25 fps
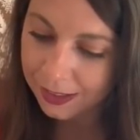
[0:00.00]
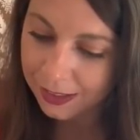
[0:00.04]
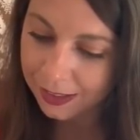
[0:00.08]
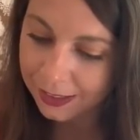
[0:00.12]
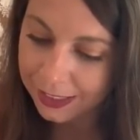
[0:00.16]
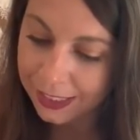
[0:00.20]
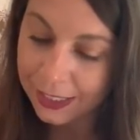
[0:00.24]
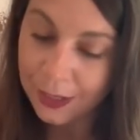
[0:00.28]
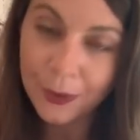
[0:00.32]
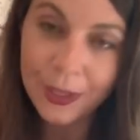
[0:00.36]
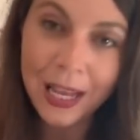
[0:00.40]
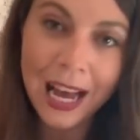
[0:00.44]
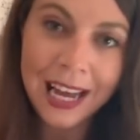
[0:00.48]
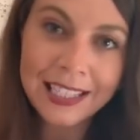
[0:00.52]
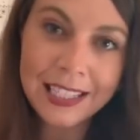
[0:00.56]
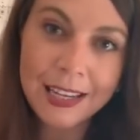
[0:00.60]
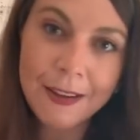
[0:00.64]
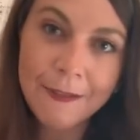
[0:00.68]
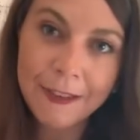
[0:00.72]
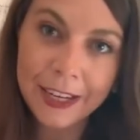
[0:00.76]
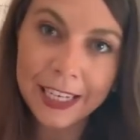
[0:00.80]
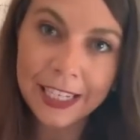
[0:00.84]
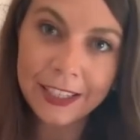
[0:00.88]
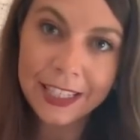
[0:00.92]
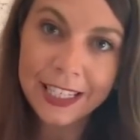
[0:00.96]
you know, that's a
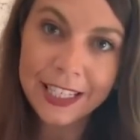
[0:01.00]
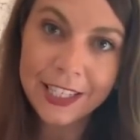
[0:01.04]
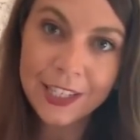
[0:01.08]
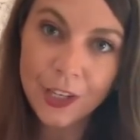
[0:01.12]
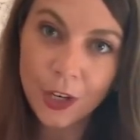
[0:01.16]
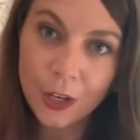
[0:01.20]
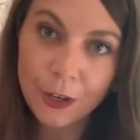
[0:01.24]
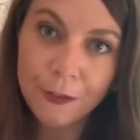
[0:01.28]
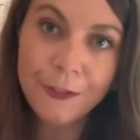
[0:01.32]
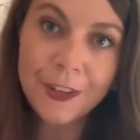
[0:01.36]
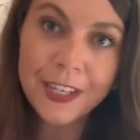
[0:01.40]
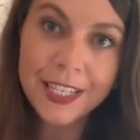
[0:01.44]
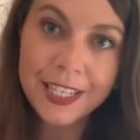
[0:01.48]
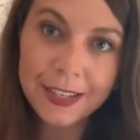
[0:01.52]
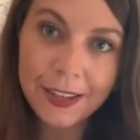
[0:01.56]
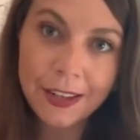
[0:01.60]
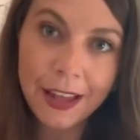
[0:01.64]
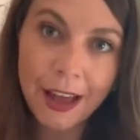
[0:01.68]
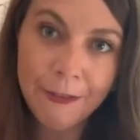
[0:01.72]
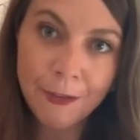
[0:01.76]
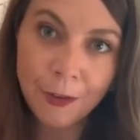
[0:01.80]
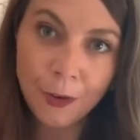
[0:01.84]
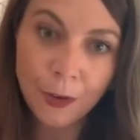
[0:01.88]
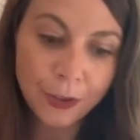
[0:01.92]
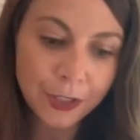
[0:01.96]
very surface
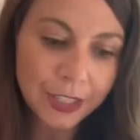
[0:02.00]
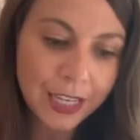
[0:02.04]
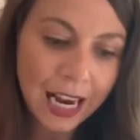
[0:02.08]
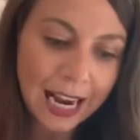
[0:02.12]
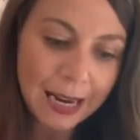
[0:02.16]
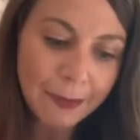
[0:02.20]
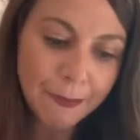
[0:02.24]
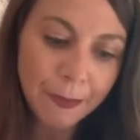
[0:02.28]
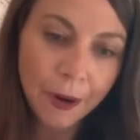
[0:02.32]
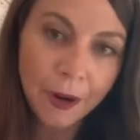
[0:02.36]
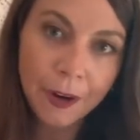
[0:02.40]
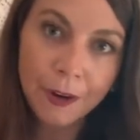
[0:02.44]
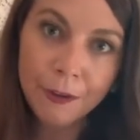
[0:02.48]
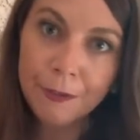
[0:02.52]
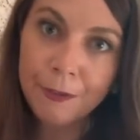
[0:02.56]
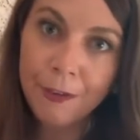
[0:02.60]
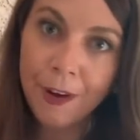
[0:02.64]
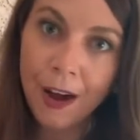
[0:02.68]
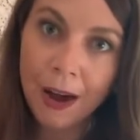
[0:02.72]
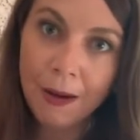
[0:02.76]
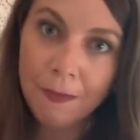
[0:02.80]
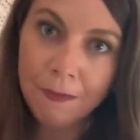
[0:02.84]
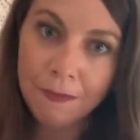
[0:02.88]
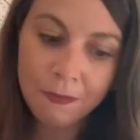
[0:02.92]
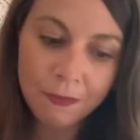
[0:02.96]
level type of
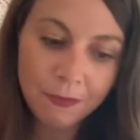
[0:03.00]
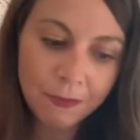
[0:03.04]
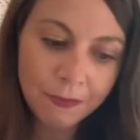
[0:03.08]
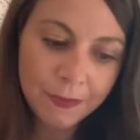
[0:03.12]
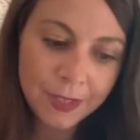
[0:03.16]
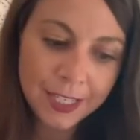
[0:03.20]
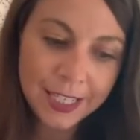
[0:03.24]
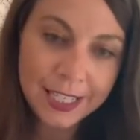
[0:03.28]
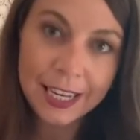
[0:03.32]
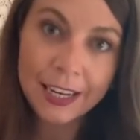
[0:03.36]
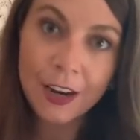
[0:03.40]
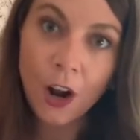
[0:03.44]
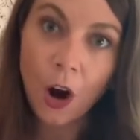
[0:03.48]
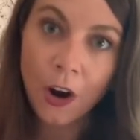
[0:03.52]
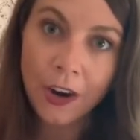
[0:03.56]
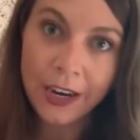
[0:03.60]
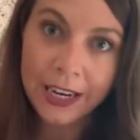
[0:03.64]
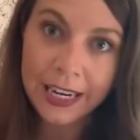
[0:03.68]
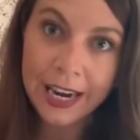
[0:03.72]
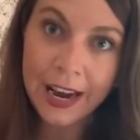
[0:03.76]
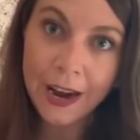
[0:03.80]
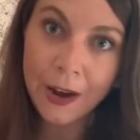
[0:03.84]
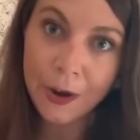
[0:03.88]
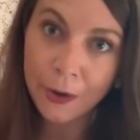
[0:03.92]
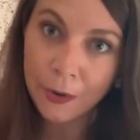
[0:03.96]

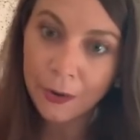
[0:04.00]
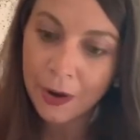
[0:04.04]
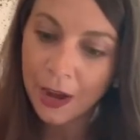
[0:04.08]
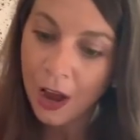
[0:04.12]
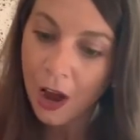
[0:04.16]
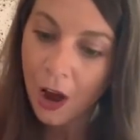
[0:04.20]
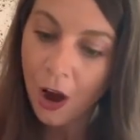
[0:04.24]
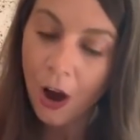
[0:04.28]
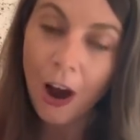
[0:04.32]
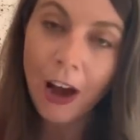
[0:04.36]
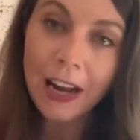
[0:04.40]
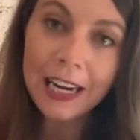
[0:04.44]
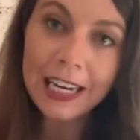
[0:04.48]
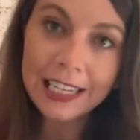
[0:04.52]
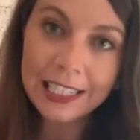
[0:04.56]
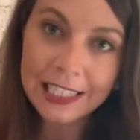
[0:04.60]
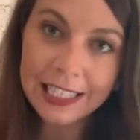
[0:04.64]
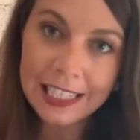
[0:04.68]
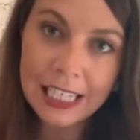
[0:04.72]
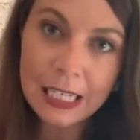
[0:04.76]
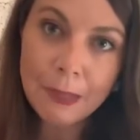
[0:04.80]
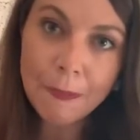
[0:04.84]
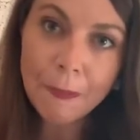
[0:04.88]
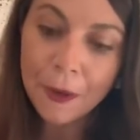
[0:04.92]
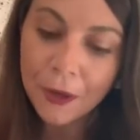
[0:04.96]
scenario. On a
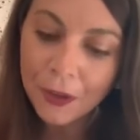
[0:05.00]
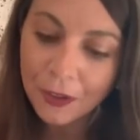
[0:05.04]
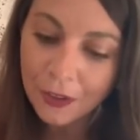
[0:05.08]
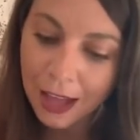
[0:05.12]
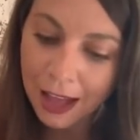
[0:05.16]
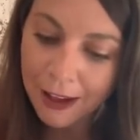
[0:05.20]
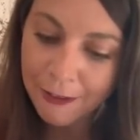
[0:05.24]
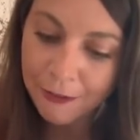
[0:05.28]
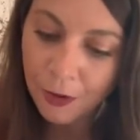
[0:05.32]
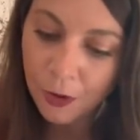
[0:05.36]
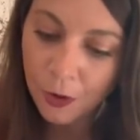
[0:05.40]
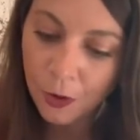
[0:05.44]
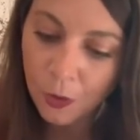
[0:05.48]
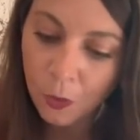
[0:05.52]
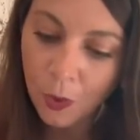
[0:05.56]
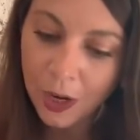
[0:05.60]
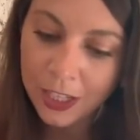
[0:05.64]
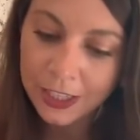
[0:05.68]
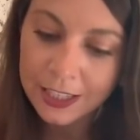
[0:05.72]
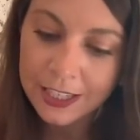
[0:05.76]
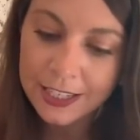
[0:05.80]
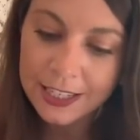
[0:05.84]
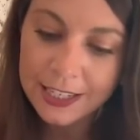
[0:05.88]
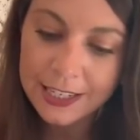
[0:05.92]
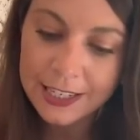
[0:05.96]
deeper level,
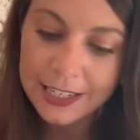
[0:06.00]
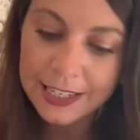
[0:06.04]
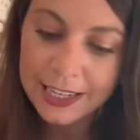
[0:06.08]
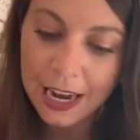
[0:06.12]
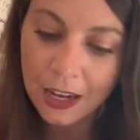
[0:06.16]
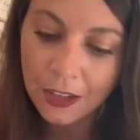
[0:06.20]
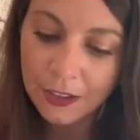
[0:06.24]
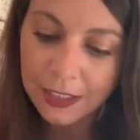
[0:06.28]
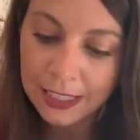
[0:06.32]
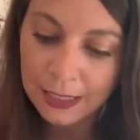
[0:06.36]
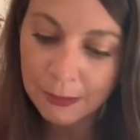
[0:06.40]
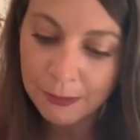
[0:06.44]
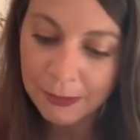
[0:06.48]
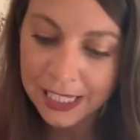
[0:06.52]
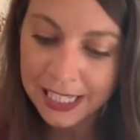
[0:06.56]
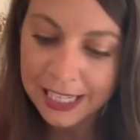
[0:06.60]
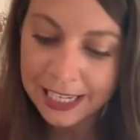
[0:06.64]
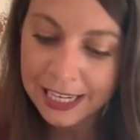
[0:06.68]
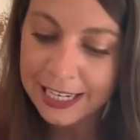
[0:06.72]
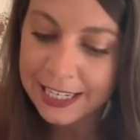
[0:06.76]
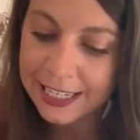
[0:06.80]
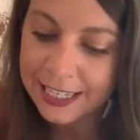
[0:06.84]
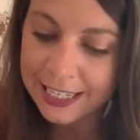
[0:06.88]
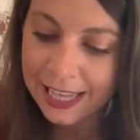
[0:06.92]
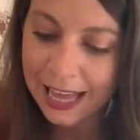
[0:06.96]
what this is telling
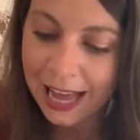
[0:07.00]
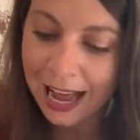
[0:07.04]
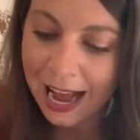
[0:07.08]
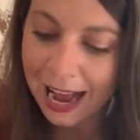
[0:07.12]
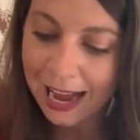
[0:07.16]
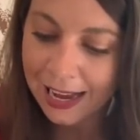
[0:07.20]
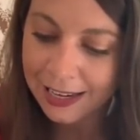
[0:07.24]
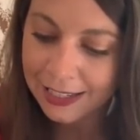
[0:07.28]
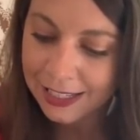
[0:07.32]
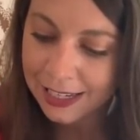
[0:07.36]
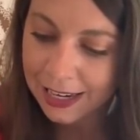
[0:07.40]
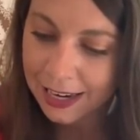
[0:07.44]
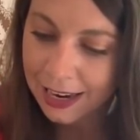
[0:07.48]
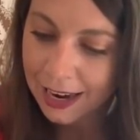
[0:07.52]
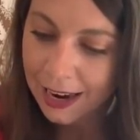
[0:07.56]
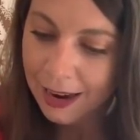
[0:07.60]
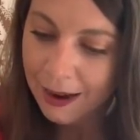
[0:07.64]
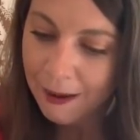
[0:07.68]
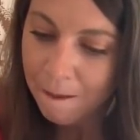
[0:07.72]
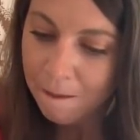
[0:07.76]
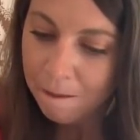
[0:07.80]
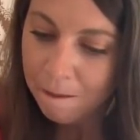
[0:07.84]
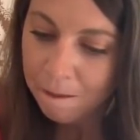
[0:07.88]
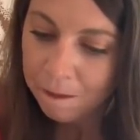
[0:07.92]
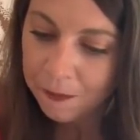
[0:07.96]
me is that
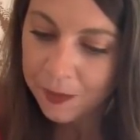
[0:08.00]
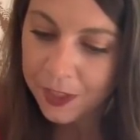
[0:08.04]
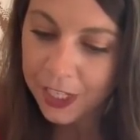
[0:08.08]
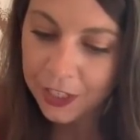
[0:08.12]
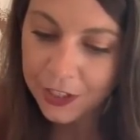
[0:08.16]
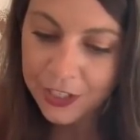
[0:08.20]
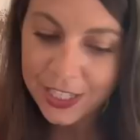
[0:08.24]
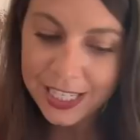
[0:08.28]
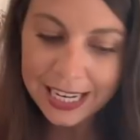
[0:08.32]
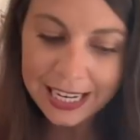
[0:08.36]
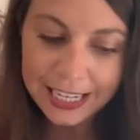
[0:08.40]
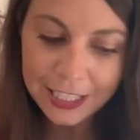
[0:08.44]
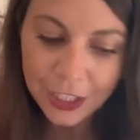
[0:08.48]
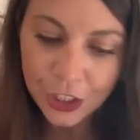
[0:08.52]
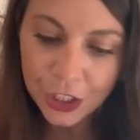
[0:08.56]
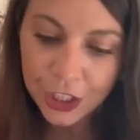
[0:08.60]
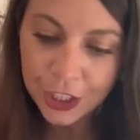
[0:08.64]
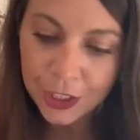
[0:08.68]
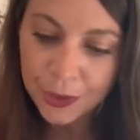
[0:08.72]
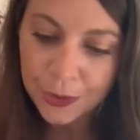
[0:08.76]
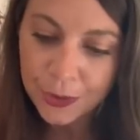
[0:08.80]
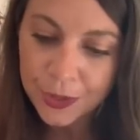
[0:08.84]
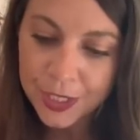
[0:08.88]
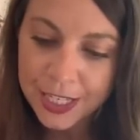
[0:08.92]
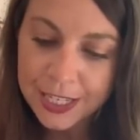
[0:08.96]
there's
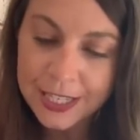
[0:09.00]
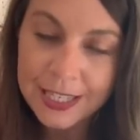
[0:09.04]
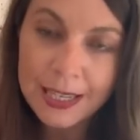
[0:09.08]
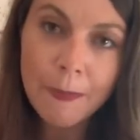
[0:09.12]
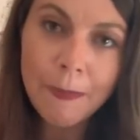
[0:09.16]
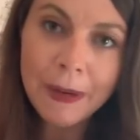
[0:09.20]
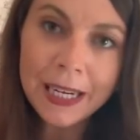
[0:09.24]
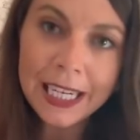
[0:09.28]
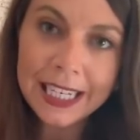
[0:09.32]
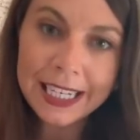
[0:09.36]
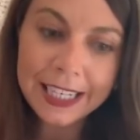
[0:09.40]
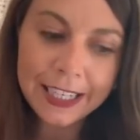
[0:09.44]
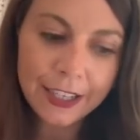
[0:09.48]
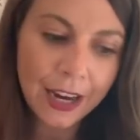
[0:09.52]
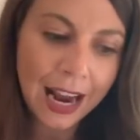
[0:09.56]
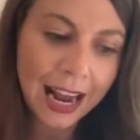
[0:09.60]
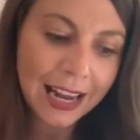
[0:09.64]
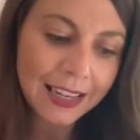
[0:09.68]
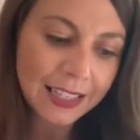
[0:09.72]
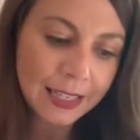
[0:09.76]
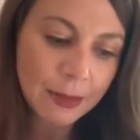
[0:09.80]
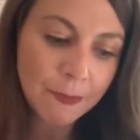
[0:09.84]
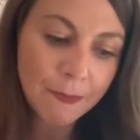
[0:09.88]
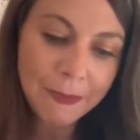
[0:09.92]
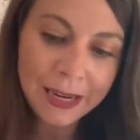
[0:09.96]
issues. Somebody here
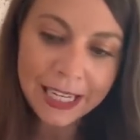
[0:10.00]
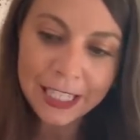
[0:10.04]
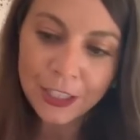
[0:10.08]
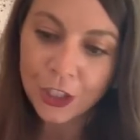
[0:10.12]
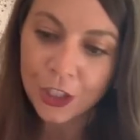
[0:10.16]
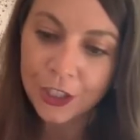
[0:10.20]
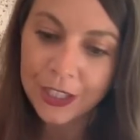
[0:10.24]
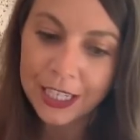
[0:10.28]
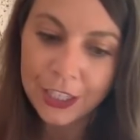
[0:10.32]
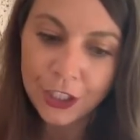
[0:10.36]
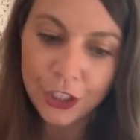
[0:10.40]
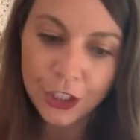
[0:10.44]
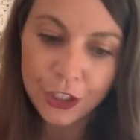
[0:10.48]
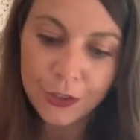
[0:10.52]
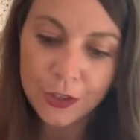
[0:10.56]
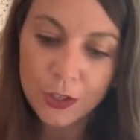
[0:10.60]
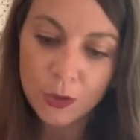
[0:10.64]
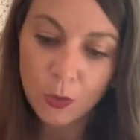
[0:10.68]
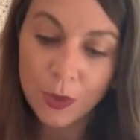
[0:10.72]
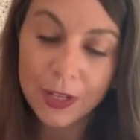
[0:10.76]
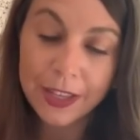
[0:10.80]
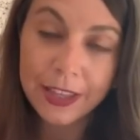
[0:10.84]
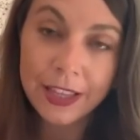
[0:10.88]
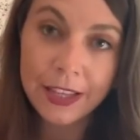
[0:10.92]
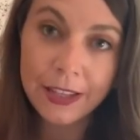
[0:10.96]
has some major issues
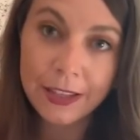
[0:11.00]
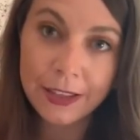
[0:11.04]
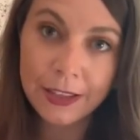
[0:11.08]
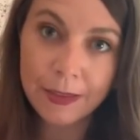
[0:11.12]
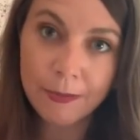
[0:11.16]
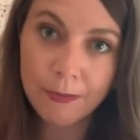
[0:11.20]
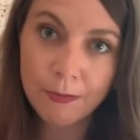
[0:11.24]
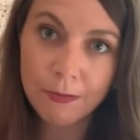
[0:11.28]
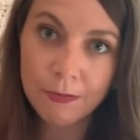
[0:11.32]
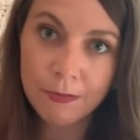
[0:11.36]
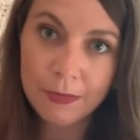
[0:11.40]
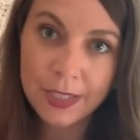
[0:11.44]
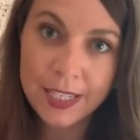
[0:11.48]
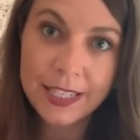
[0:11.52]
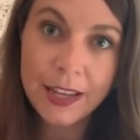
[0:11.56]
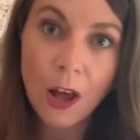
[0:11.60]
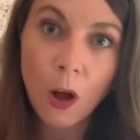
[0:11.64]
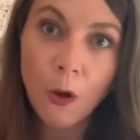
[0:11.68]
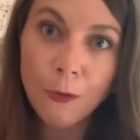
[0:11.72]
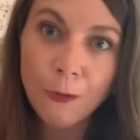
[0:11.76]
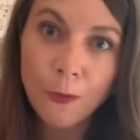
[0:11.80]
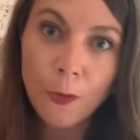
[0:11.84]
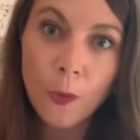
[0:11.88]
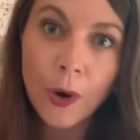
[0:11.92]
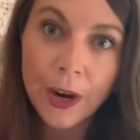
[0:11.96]
with
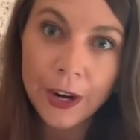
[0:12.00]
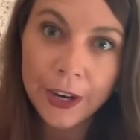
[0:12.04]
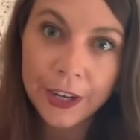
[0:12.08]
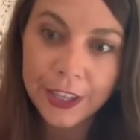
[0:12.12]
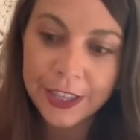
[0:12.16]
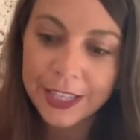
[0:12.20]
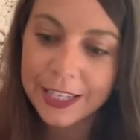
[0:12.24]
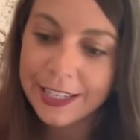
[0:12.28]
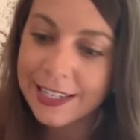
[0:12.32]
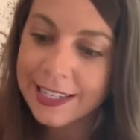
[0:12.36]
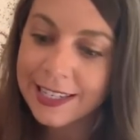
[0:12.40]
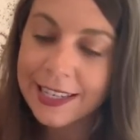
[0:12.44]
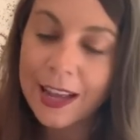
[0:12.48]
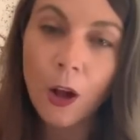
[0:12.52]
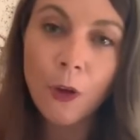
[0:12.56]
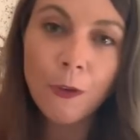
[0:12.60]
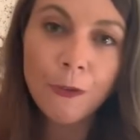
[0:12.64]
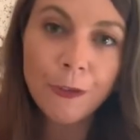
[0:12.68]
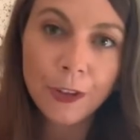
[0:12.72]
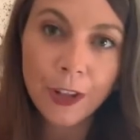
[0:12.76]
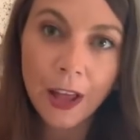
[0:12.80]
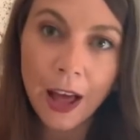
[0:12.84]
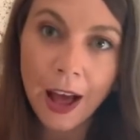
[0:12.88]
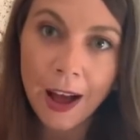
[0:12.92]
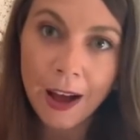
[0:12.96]
self-worth and
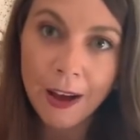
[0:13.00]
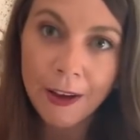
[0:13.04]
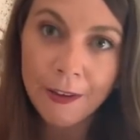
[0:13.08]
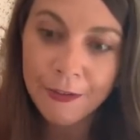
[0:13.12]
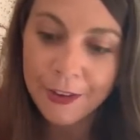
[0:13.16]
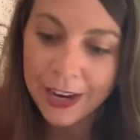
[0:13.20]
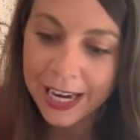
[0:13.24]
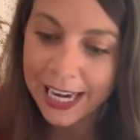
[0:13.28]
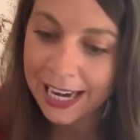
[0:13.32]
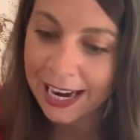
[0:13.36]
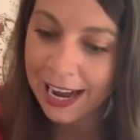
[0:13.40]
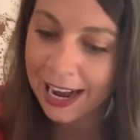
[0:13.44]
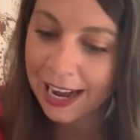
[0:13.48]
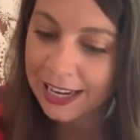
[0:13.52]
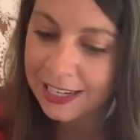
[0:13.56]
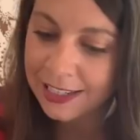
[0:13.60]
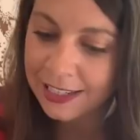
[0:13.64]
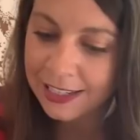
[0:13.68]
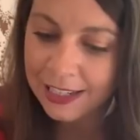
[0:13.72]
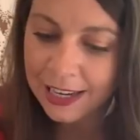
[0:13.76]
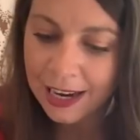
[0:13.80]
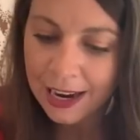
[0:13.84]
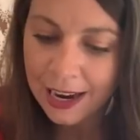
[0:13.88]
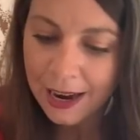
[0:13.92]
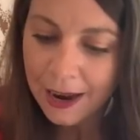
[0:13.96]
self-love, and